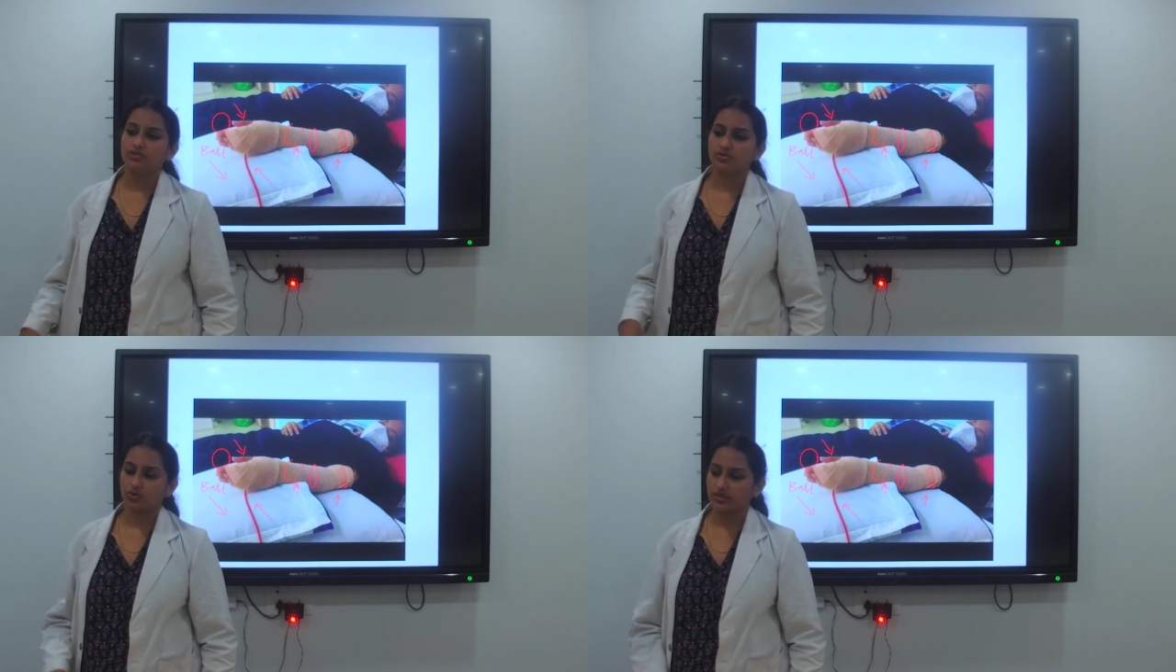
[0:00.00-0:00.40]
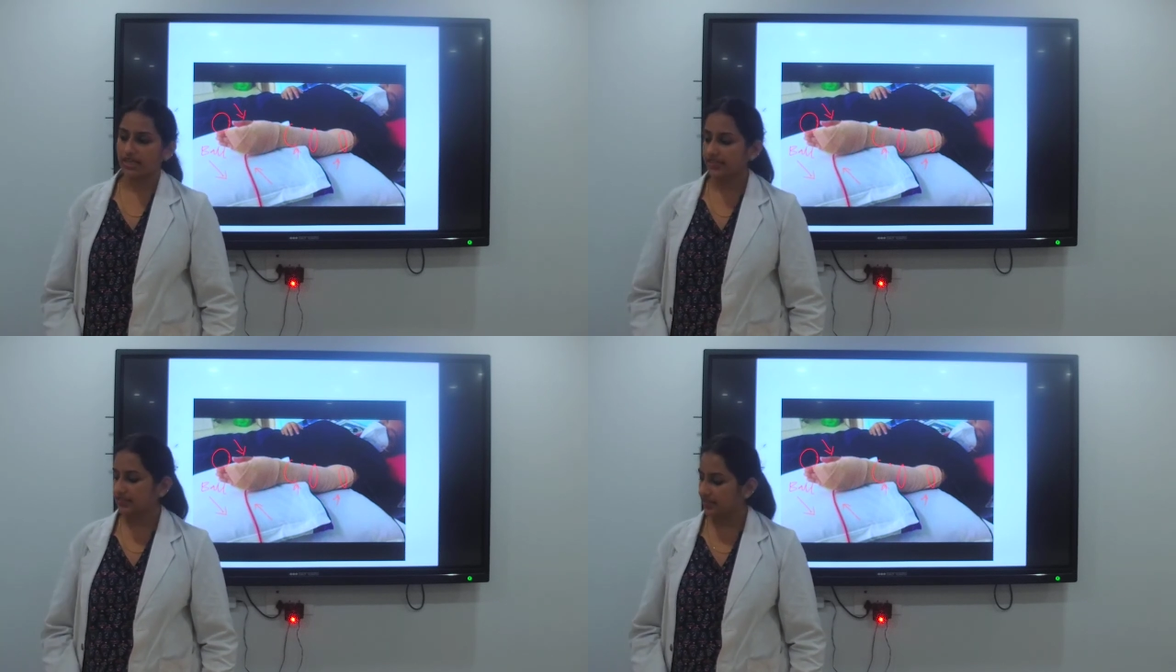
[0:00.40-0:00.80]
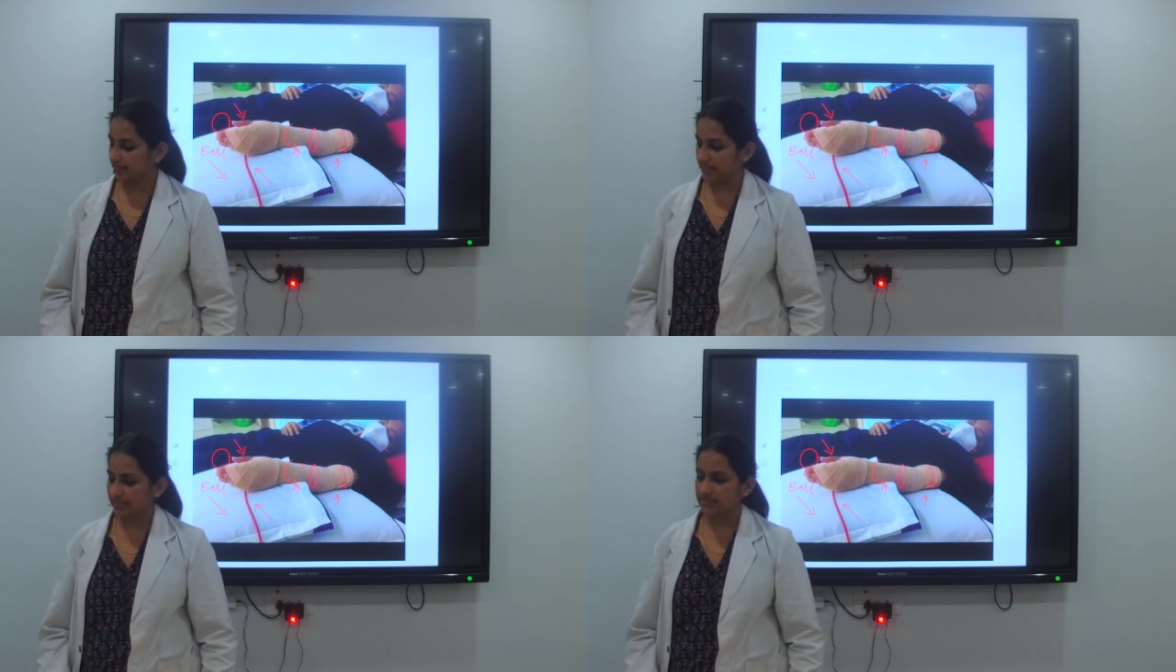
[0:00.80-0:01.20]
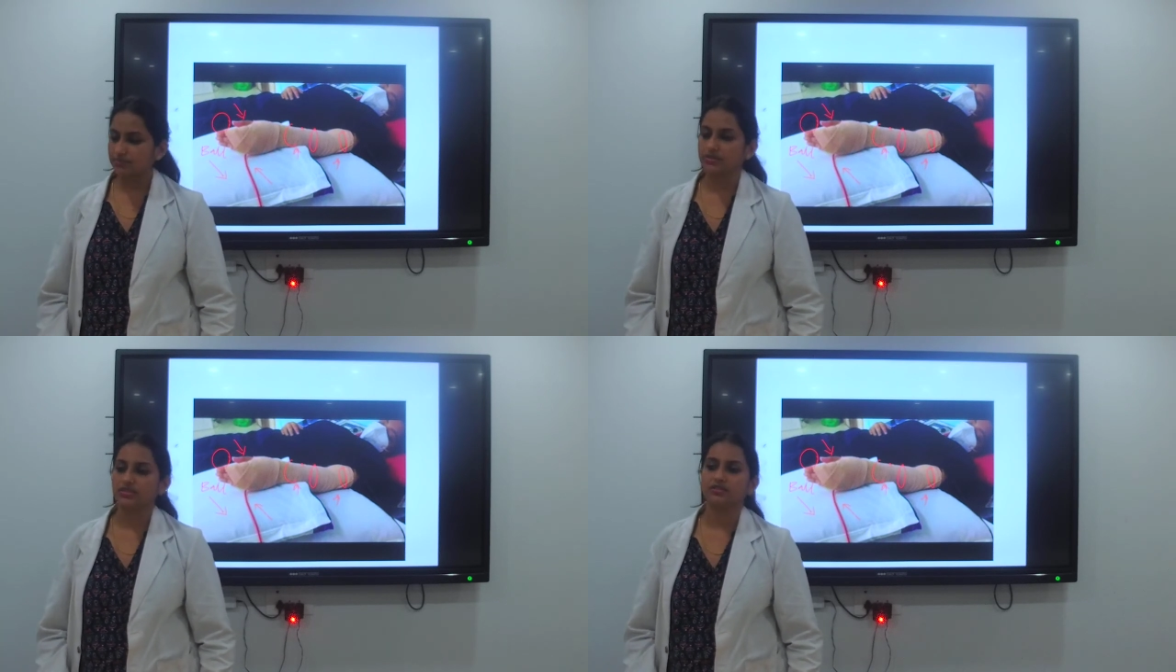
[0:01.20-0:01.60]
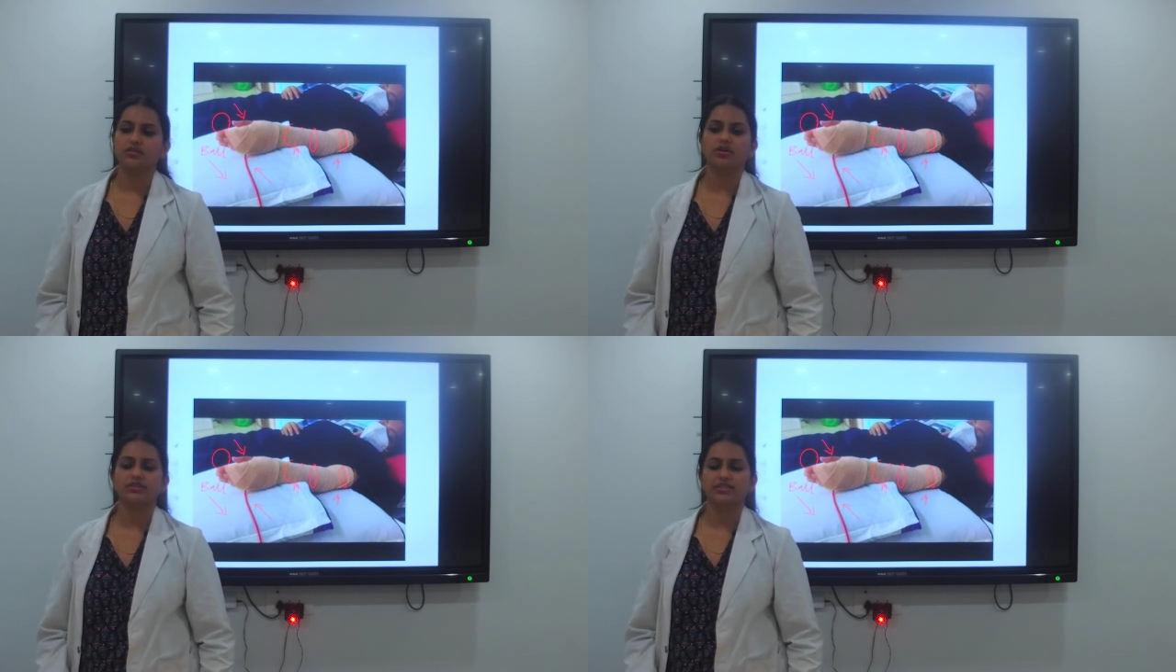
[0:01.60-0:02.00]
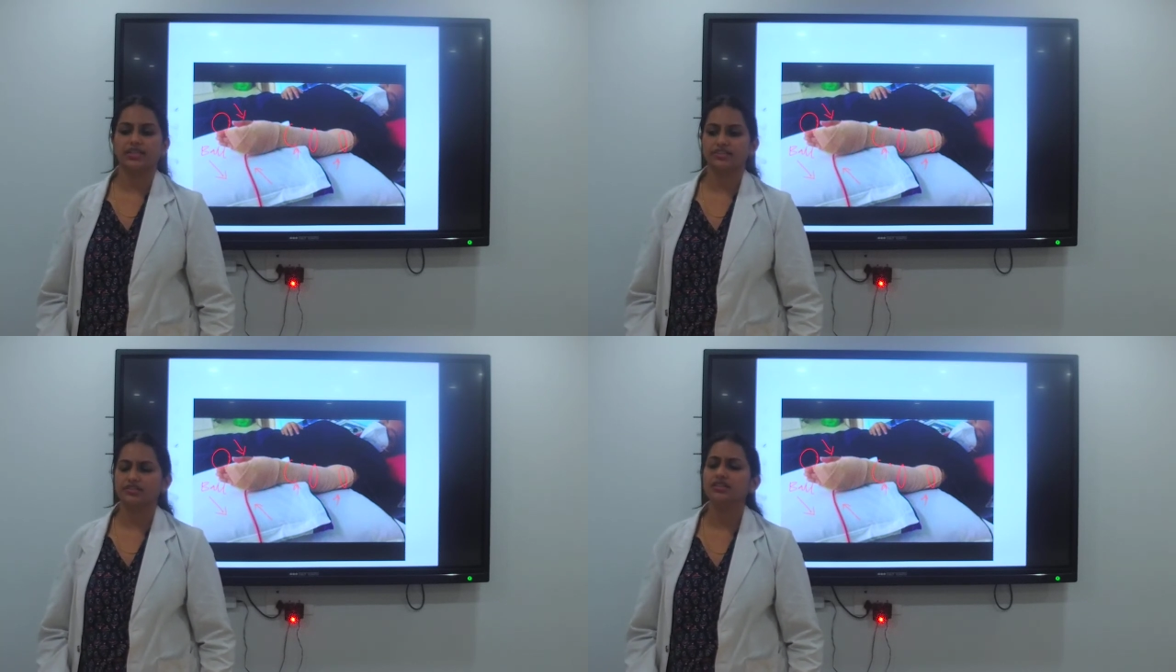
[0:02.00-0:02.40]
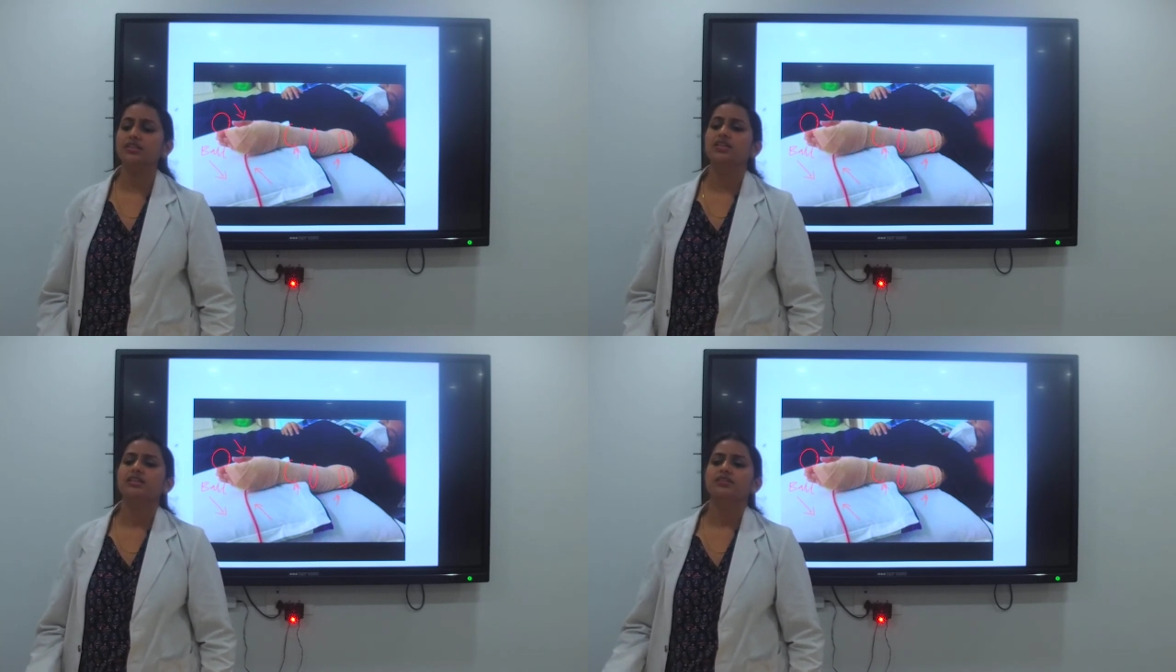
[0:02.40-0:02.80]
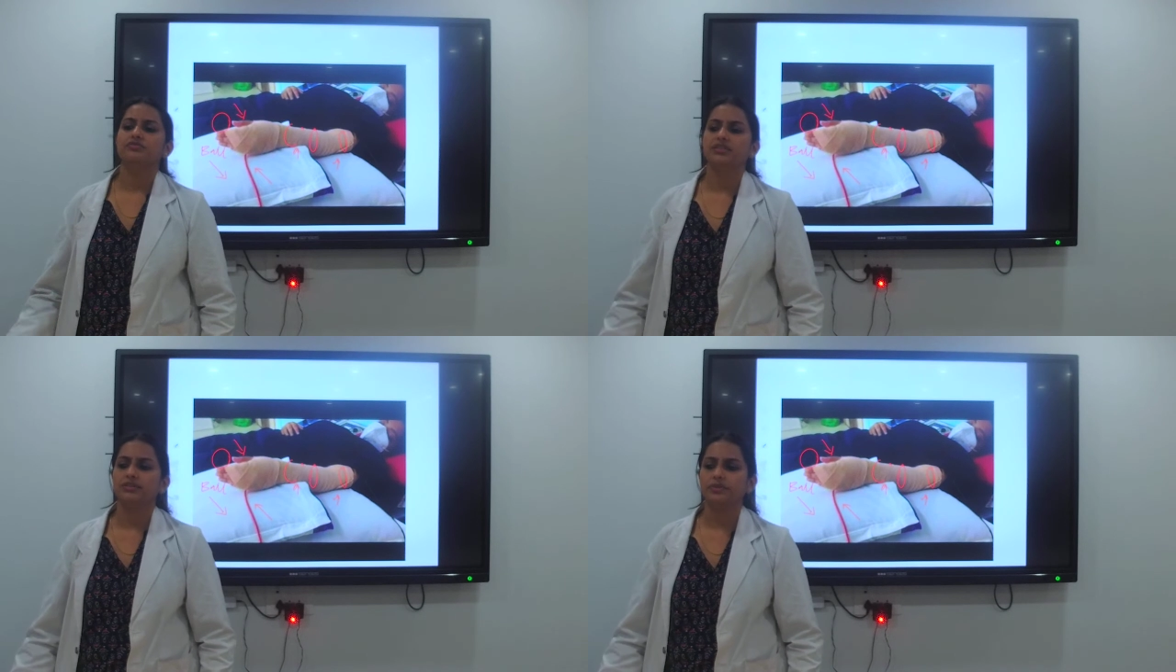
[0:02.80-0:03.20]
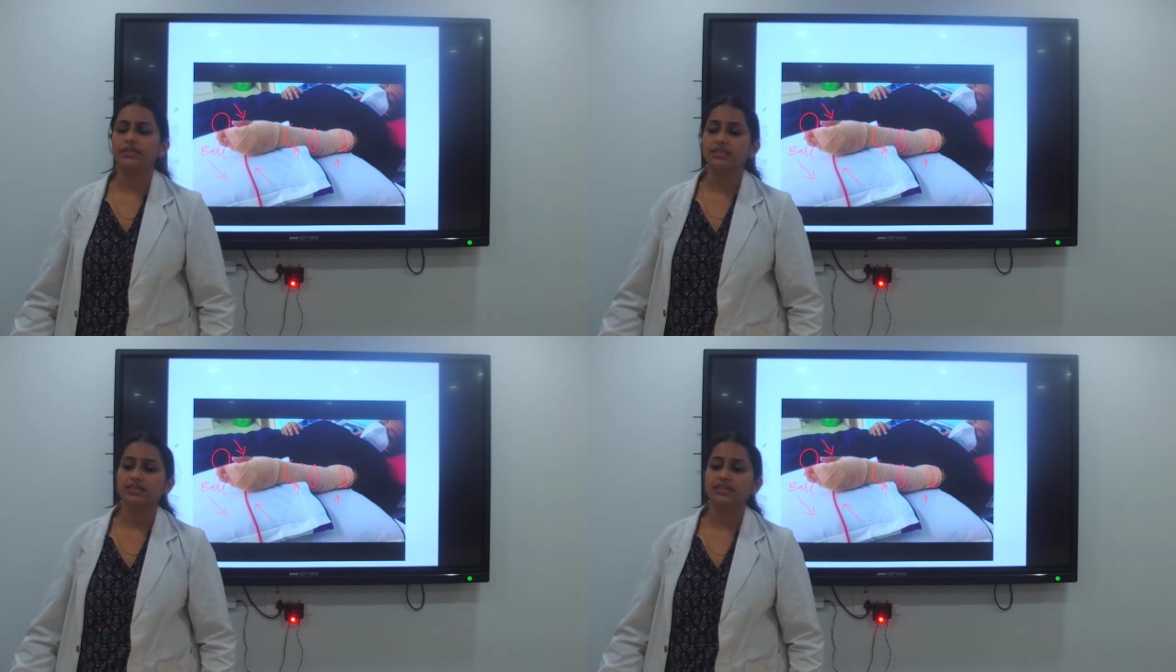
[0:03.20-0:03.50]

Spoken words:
So that the next muscle contraction will be